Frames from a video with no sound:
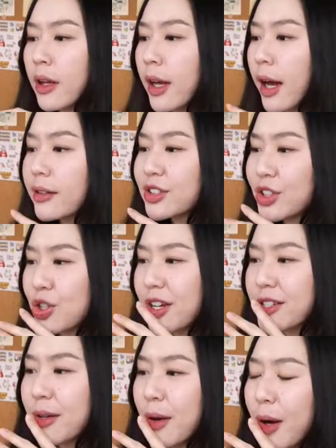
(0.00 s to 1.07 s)
Yeah, such as,
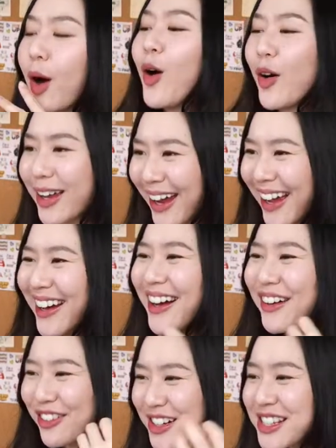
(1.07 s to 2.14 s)
okay.
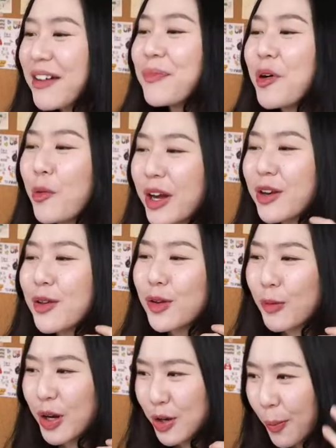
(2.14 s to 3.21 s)
For example, when
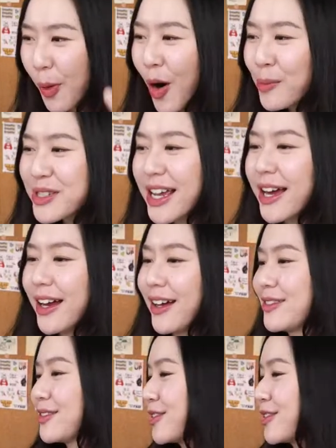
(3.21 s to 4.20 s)
your mom said,